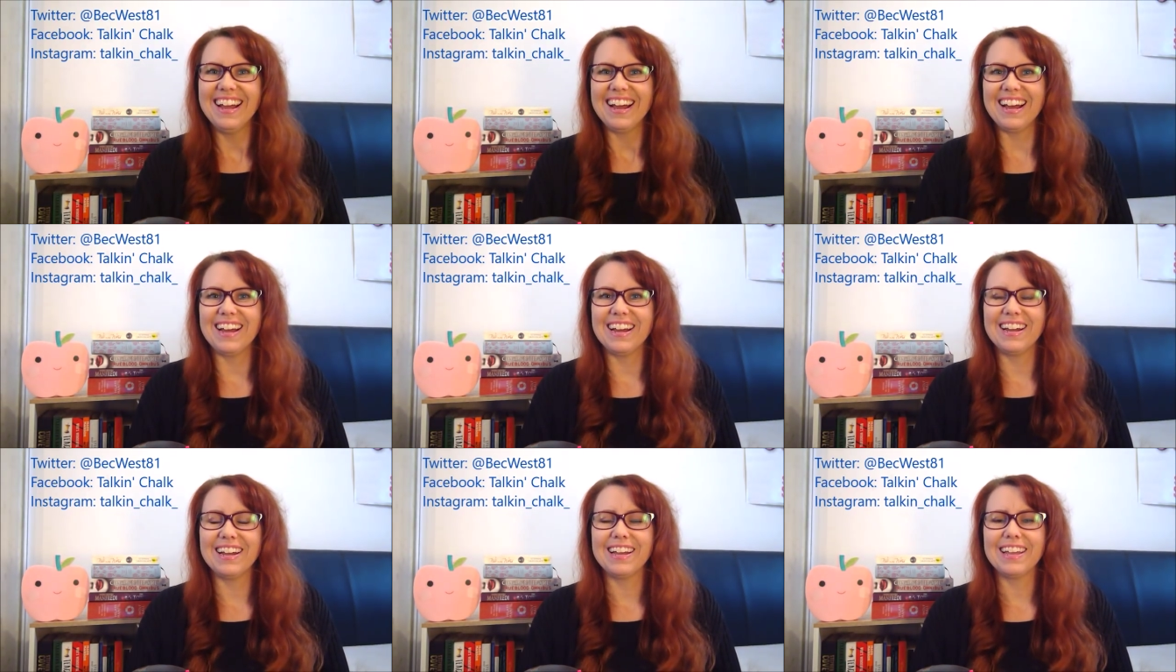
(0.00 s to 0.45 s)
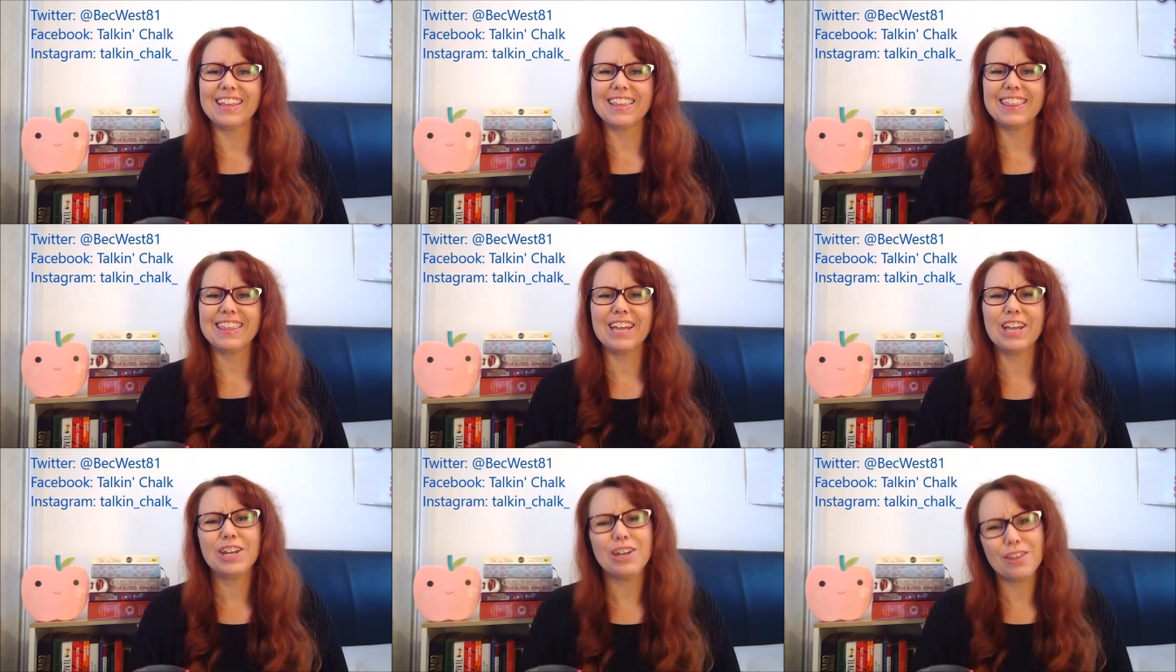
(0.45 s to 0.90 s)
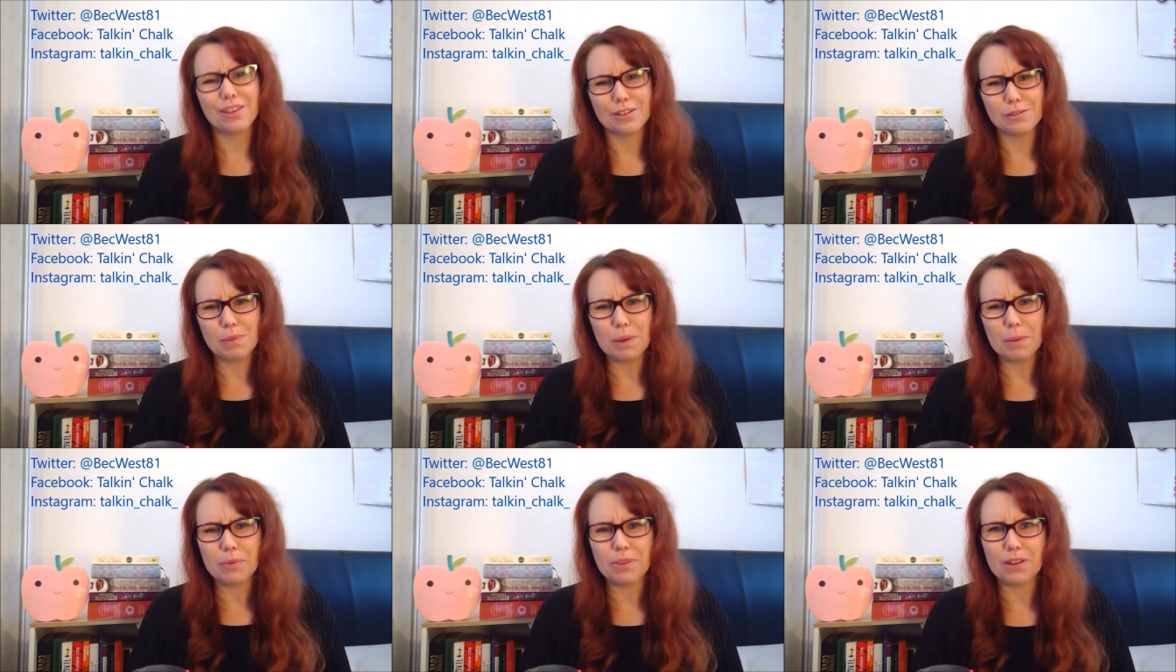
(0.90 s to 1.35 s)
Thank you to
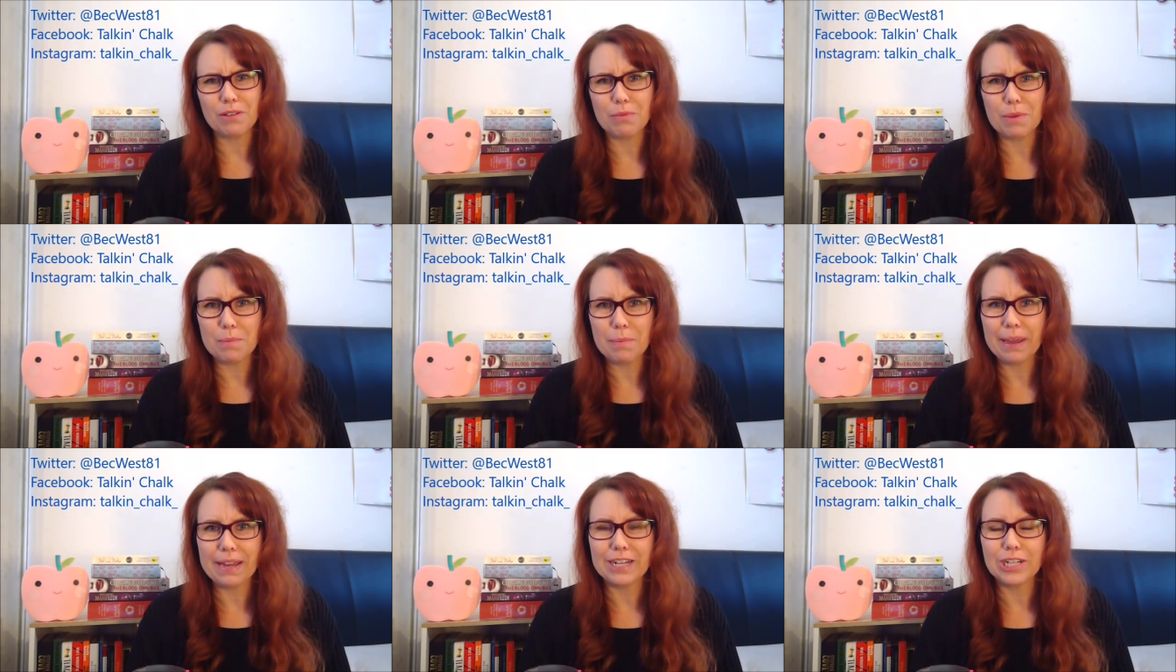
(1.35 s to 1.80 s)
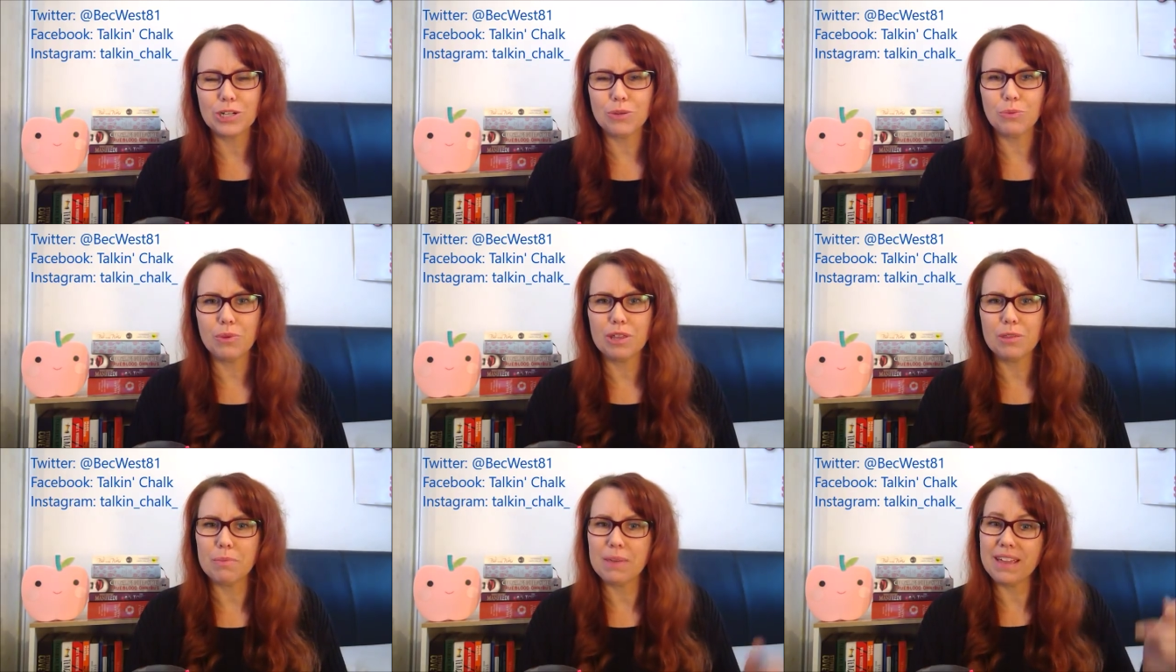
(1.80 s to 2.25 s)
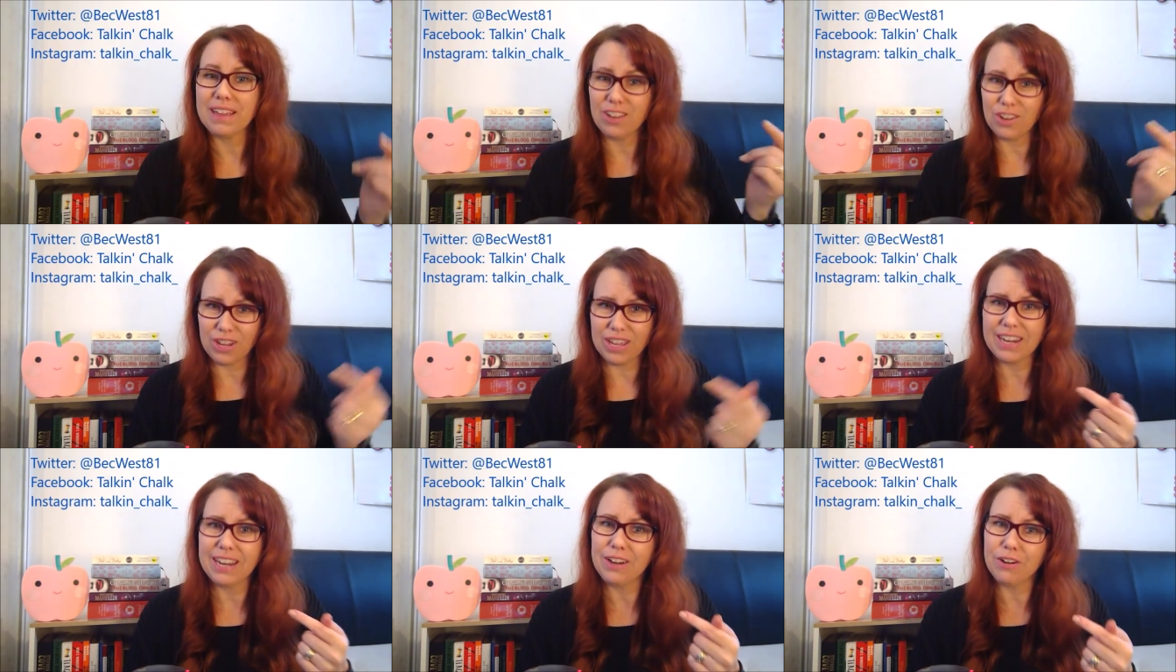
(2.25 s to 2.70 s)
those people that have been patient with me.
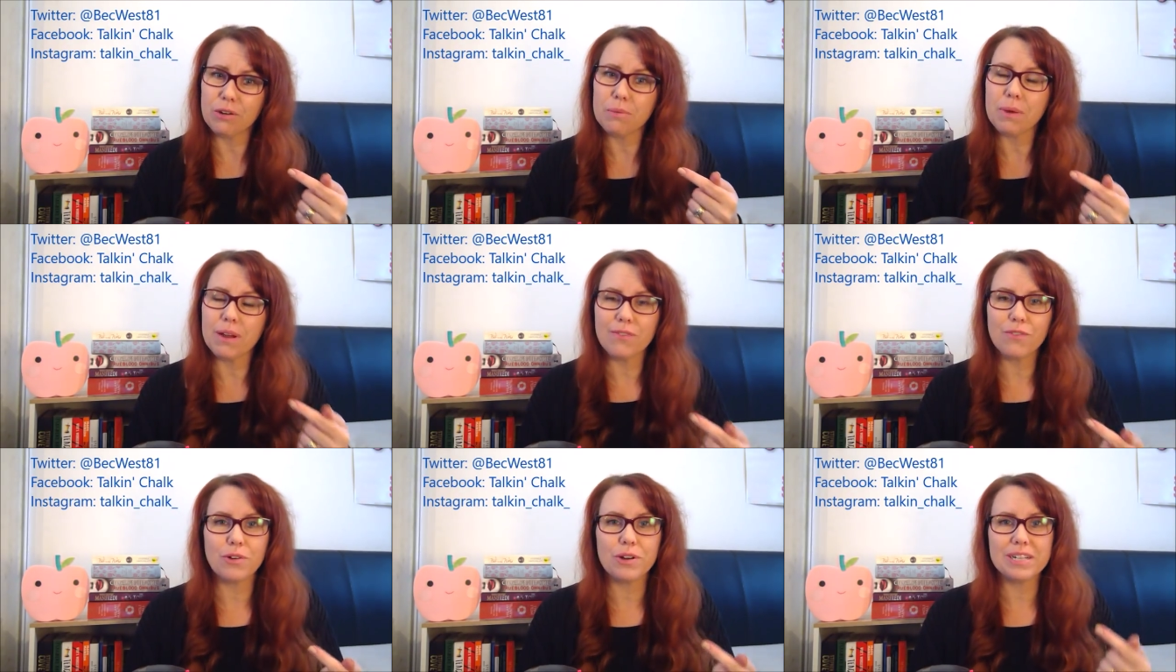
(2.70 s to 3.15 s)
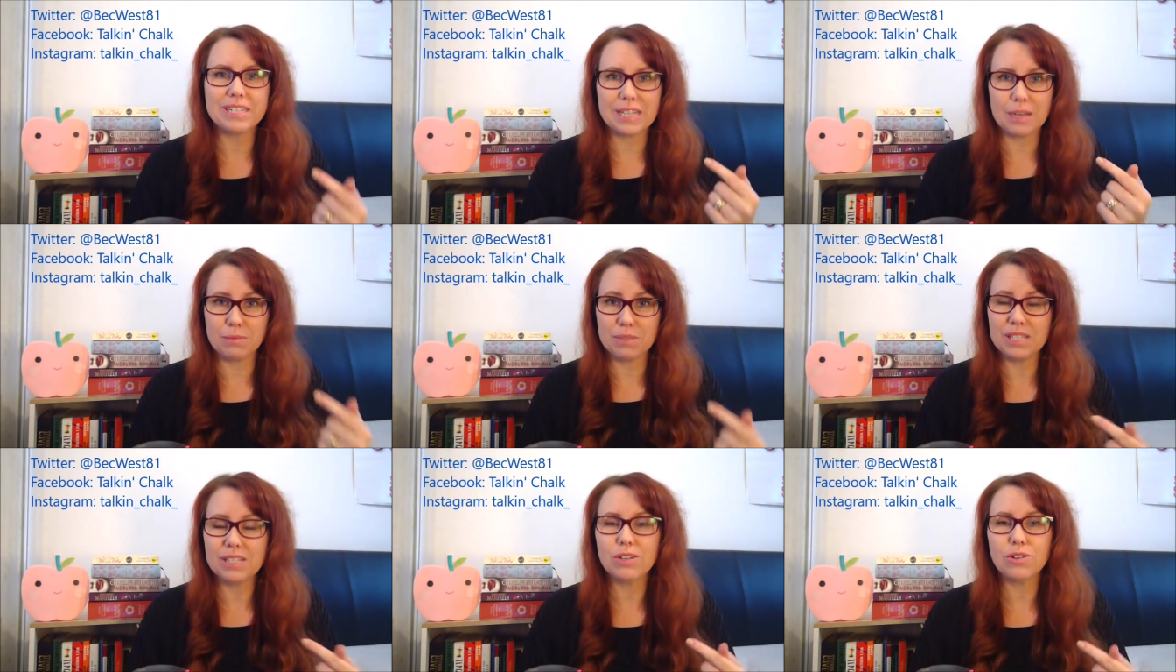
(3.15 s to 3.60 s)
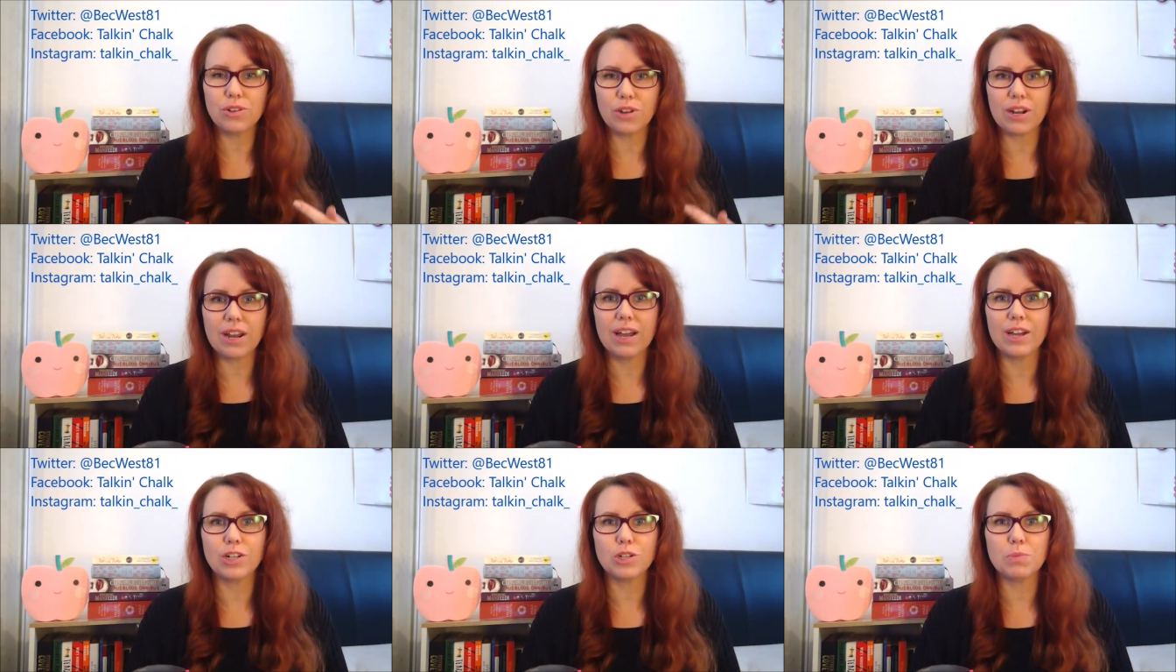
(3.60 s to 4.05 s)
You can hear in my voice, I'm still
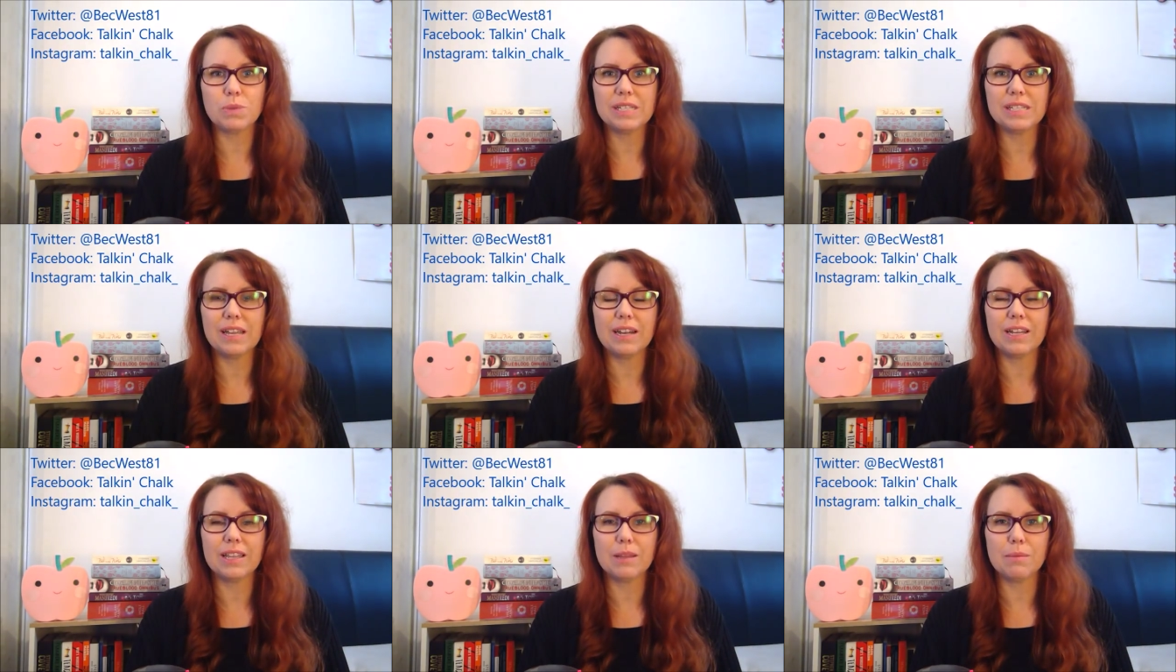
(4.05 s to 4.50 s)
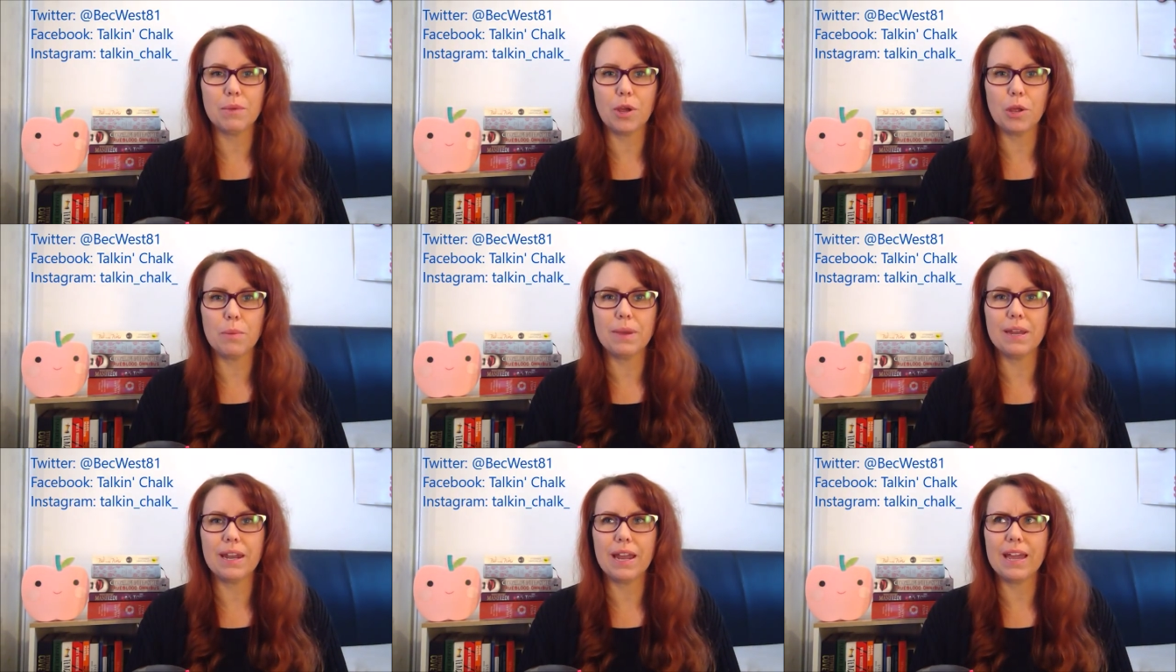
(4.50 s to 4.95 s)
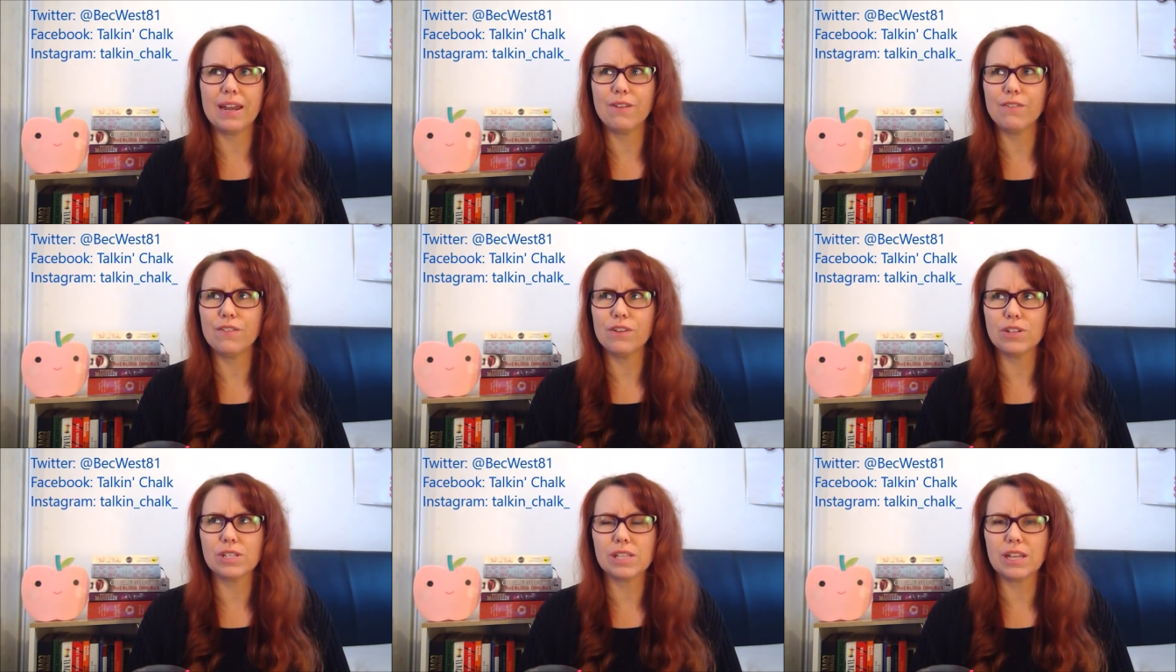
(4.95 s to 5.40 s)
not 100% at the moment, and
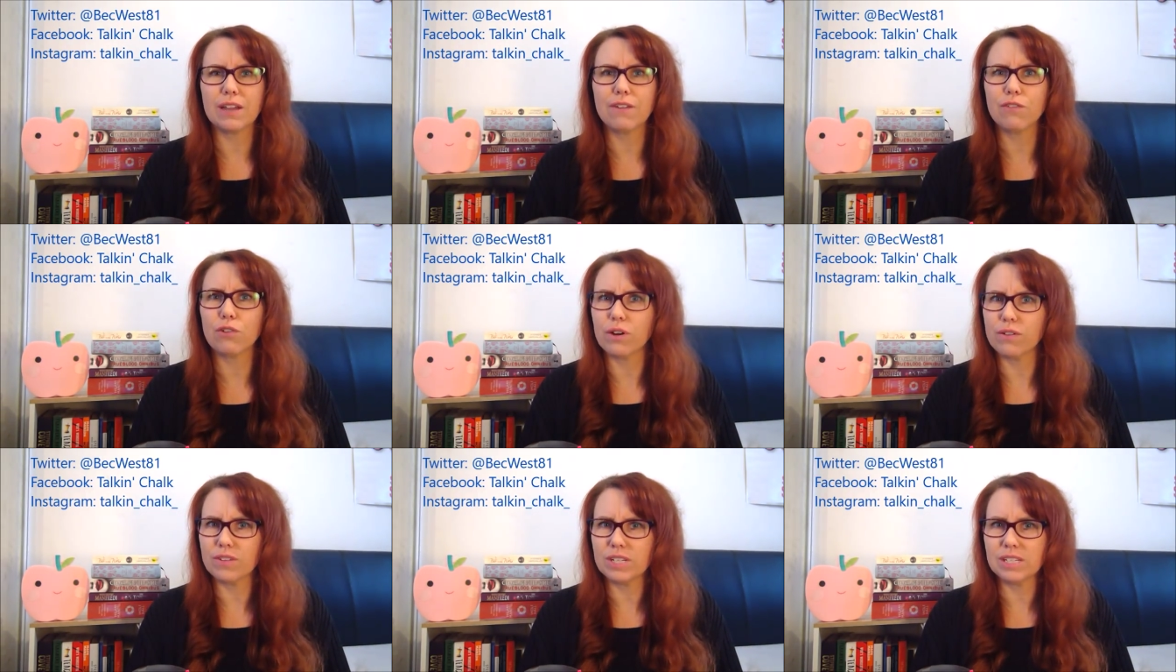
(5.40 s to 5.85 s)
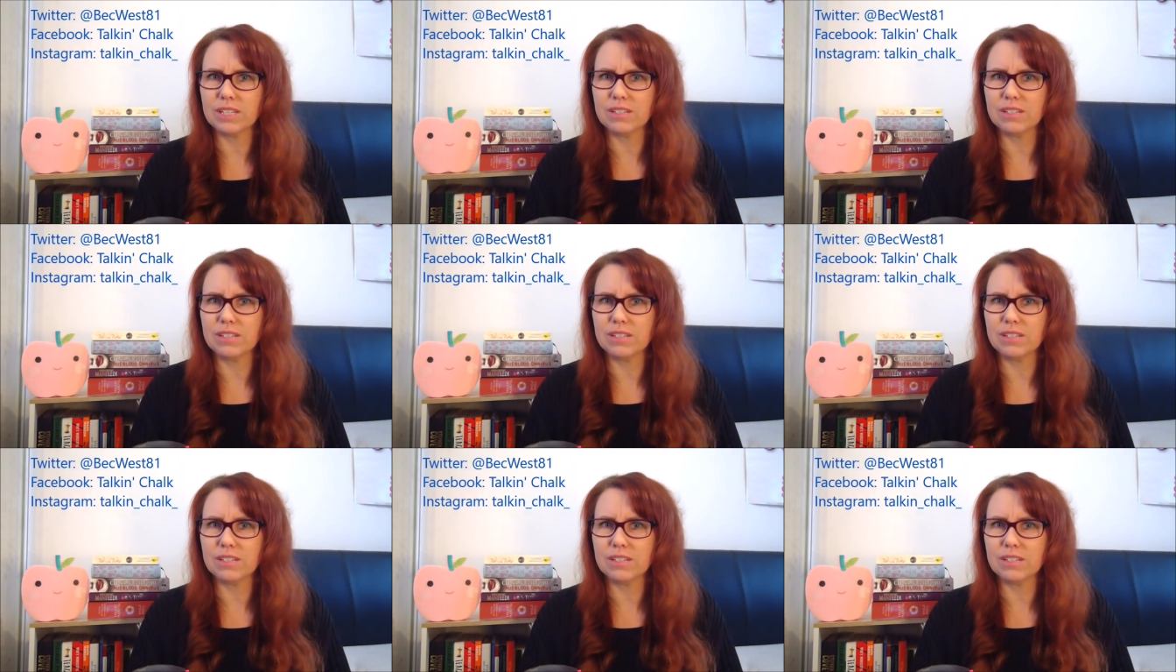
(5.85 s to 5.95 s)
it feels like forever